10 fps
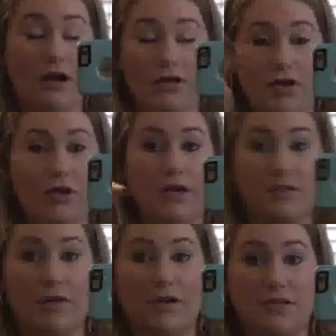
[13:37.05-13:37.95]
I'll turn you
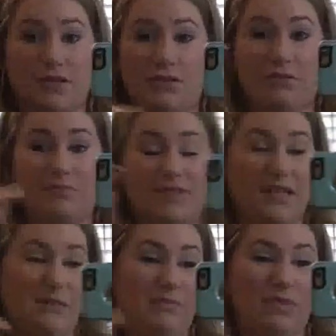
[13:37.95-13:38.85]
guys around so you can
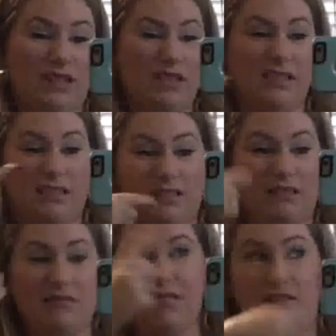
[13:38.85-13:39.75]
see what I did
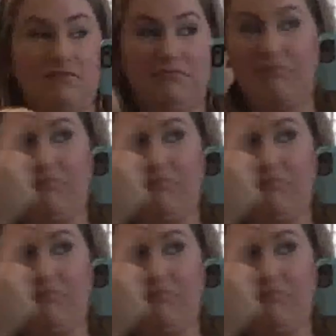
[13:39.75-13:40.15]
to